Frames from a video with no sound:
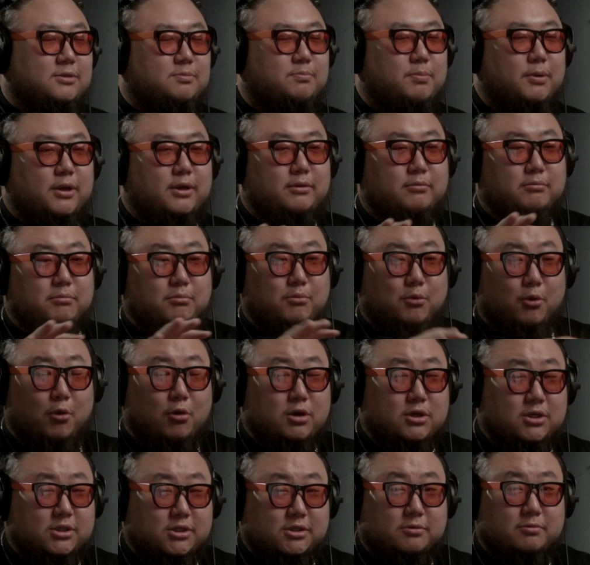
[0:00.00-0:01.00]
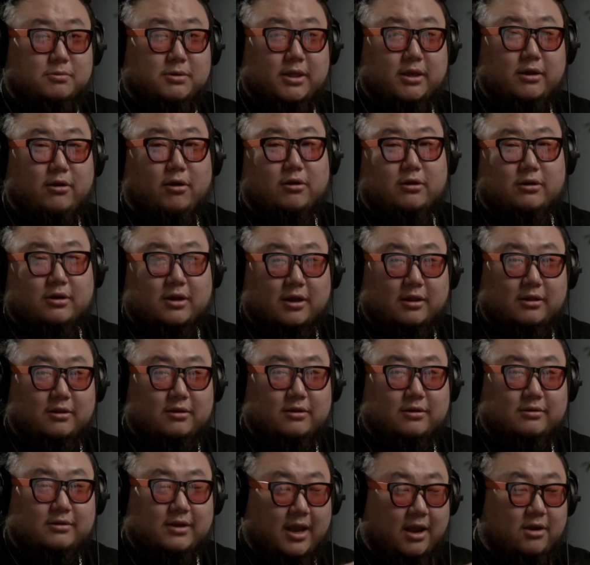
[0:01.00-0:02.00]
but orange is a really hard
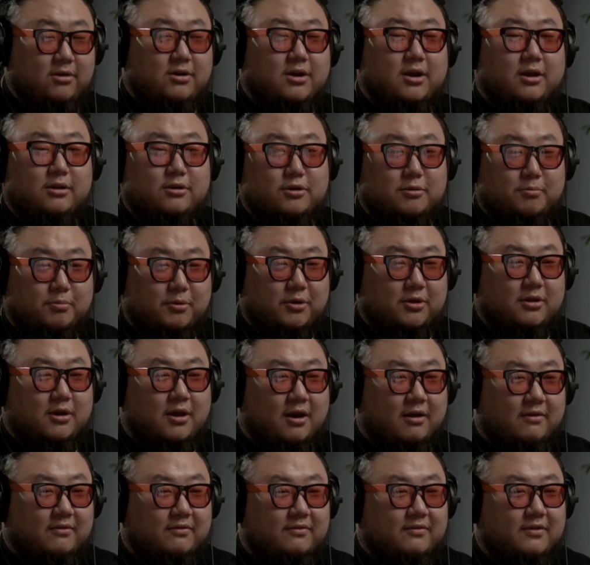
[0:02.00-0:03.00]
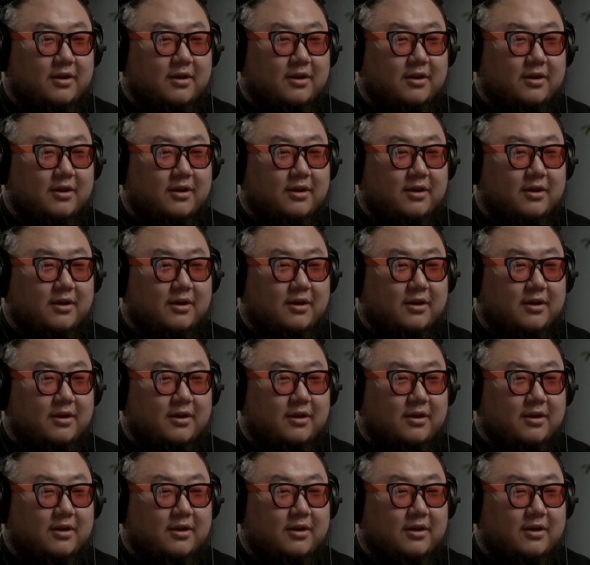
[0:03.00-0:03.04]
color, hair color to pull off.